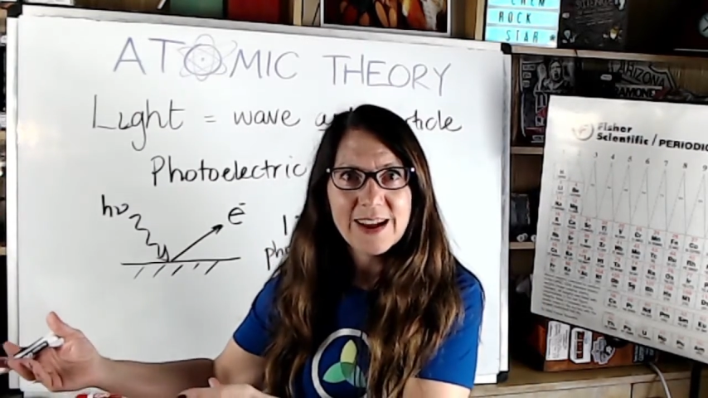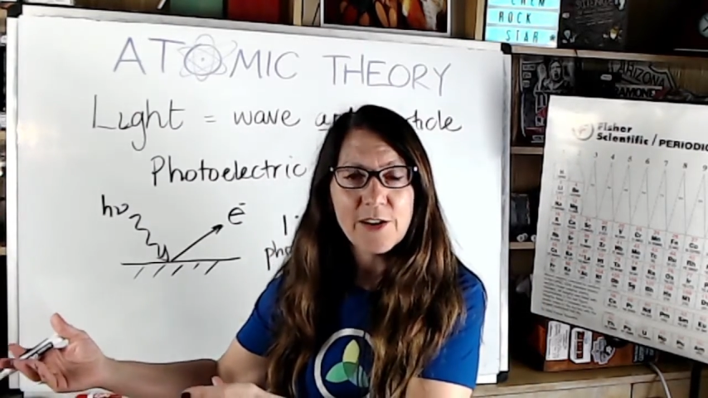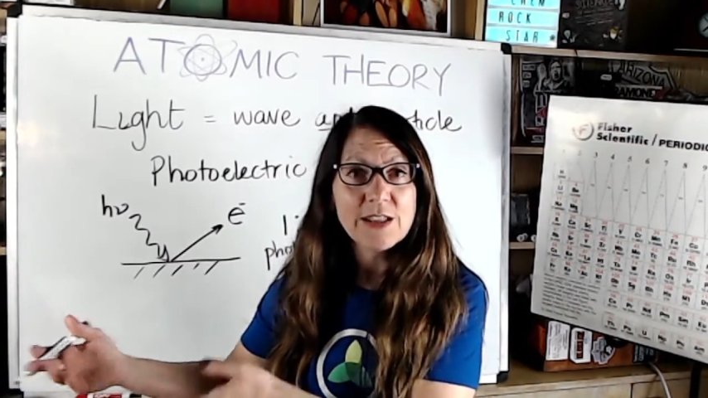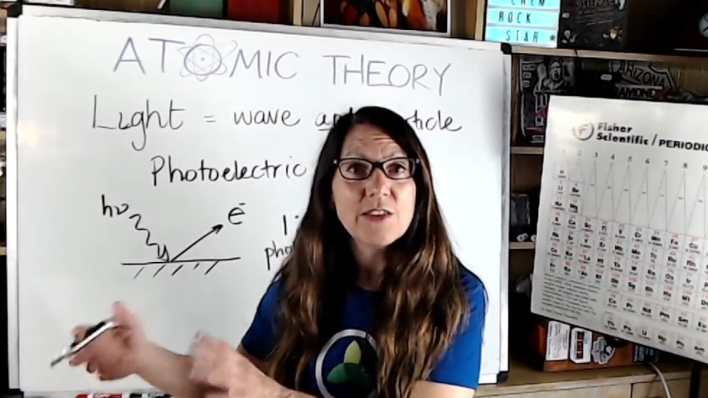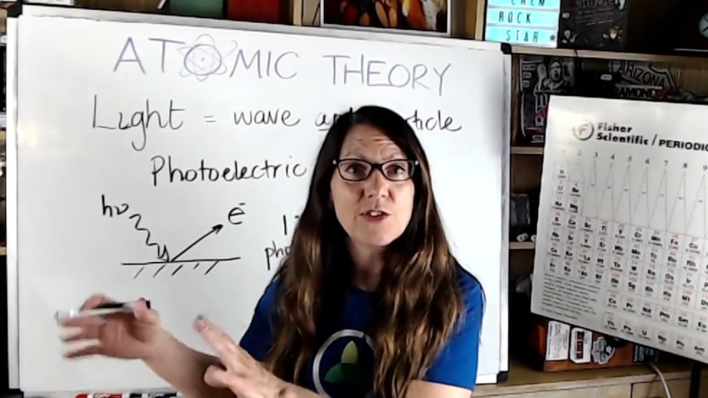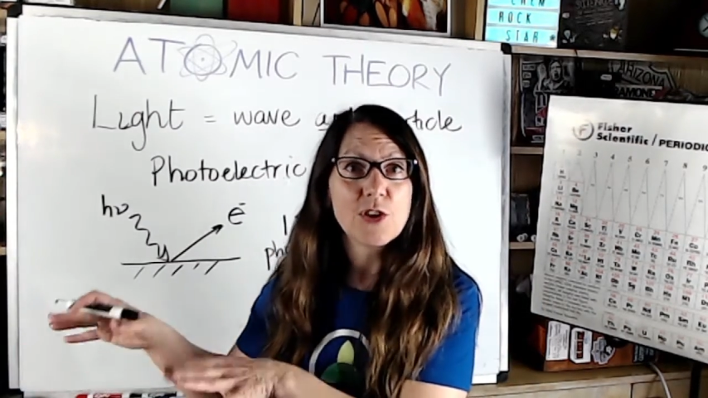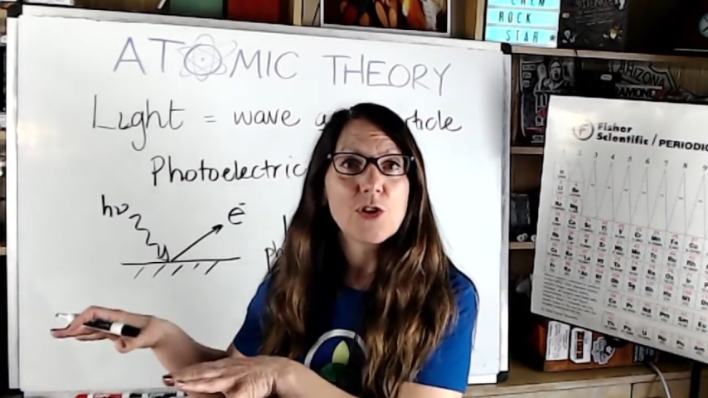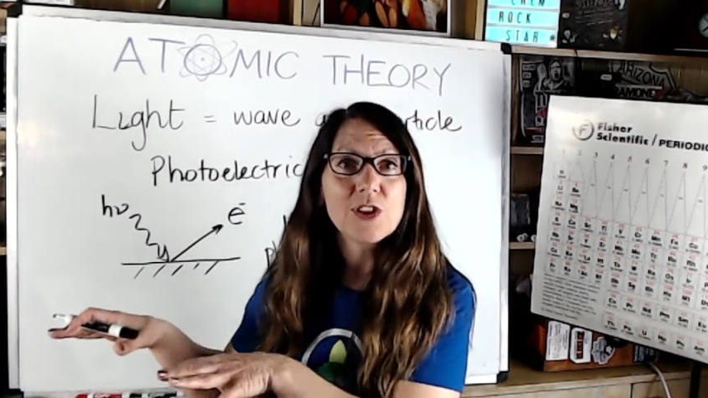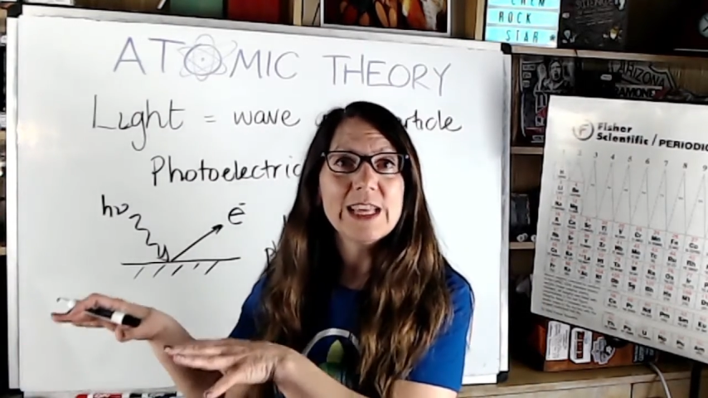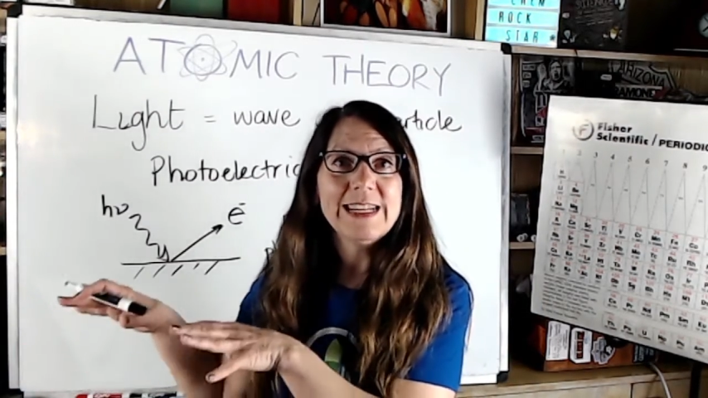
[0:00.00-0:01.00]
all right, this is the
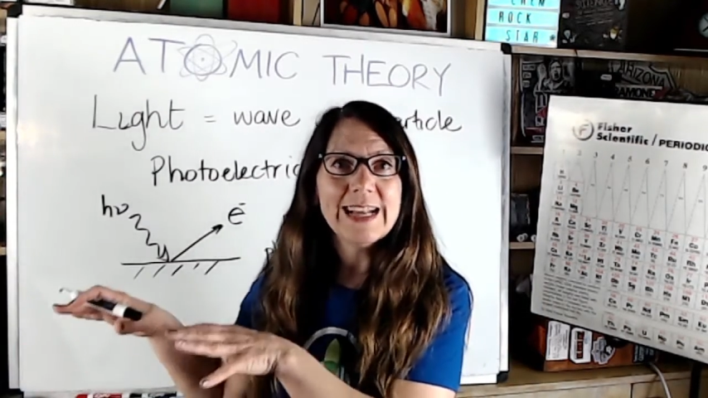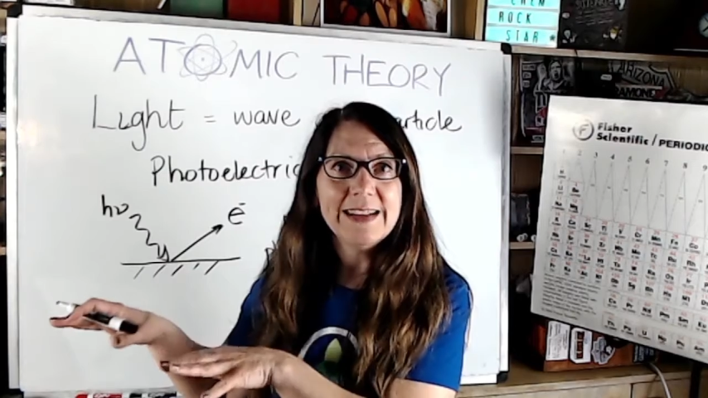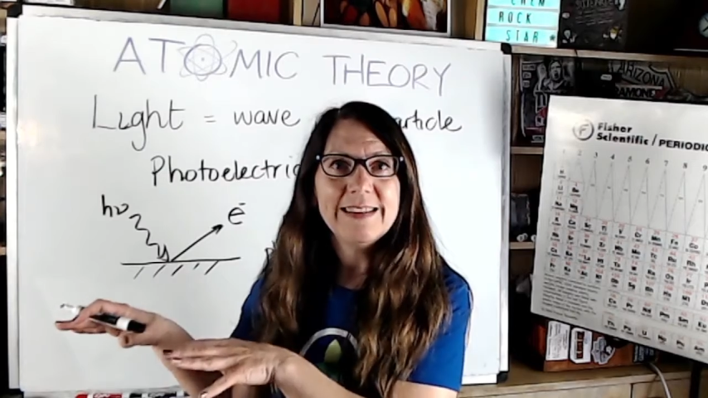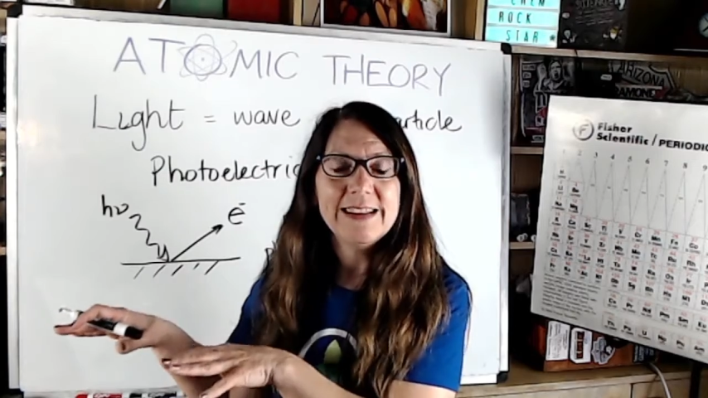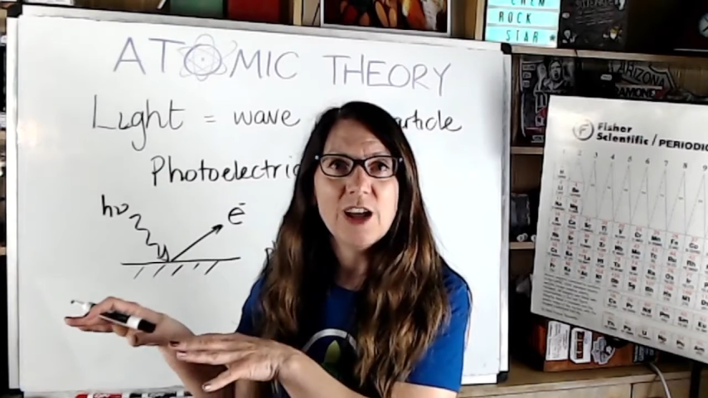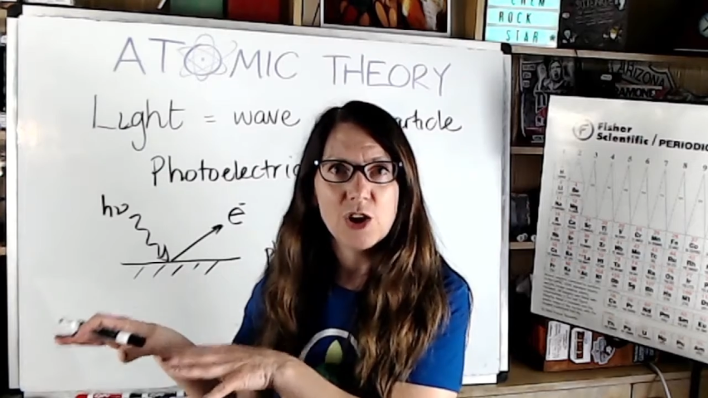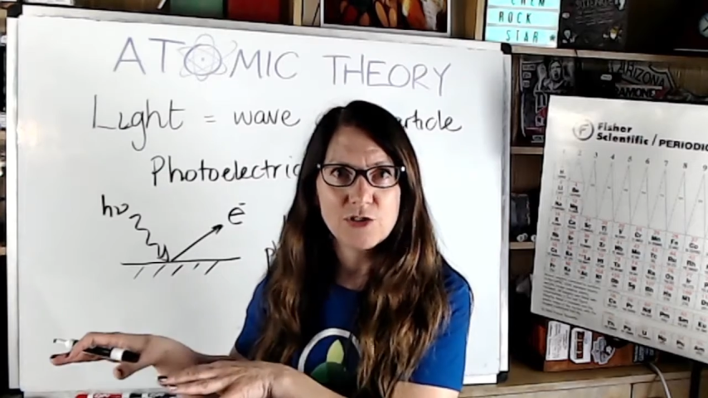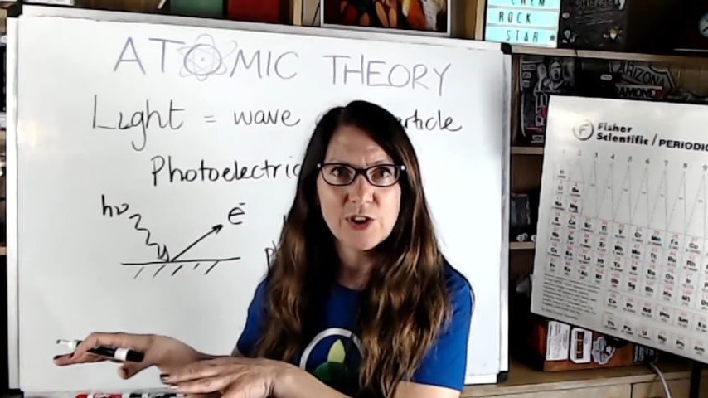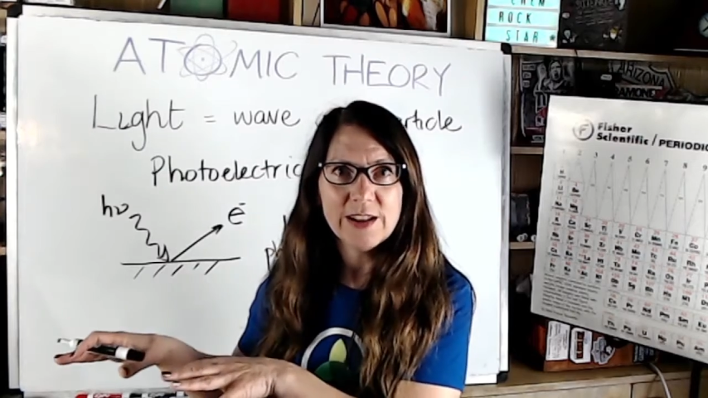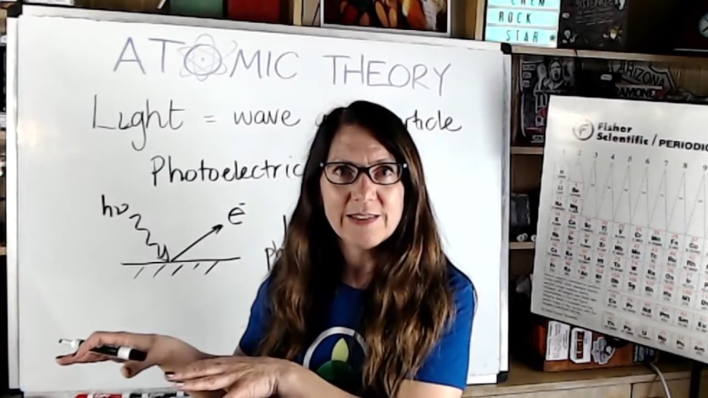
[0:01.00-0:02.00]
early
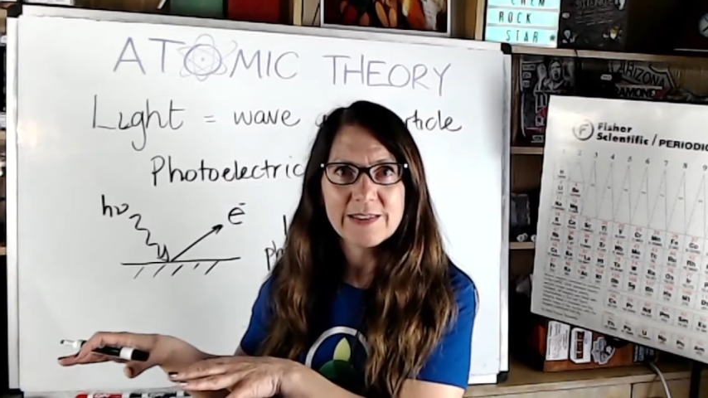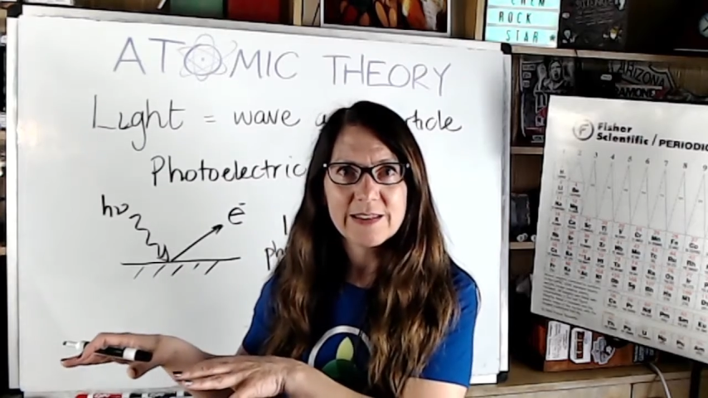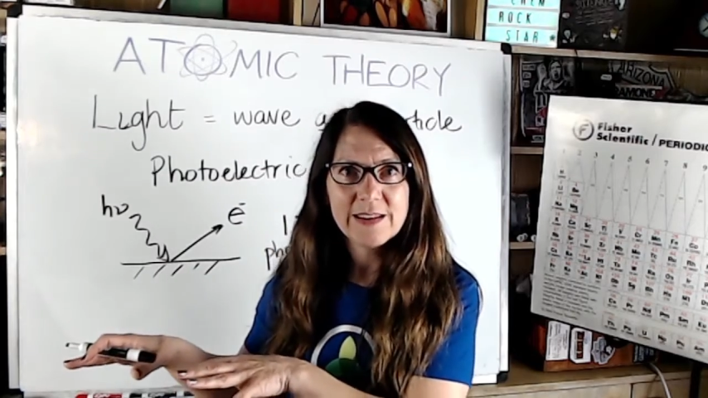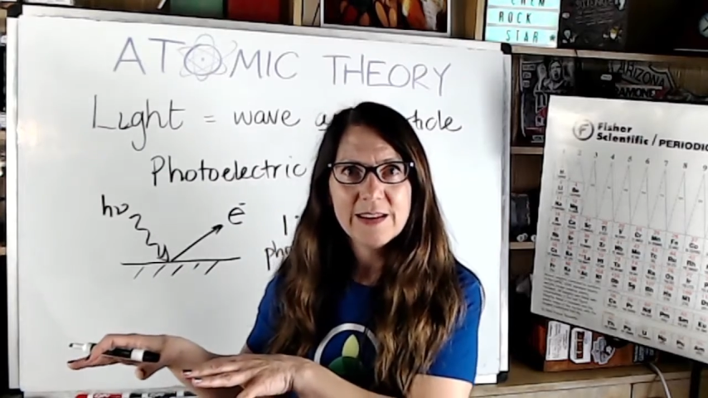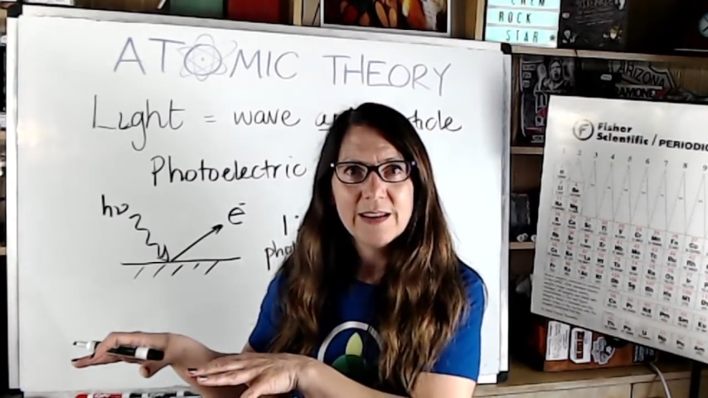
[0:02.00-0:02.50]
1900s,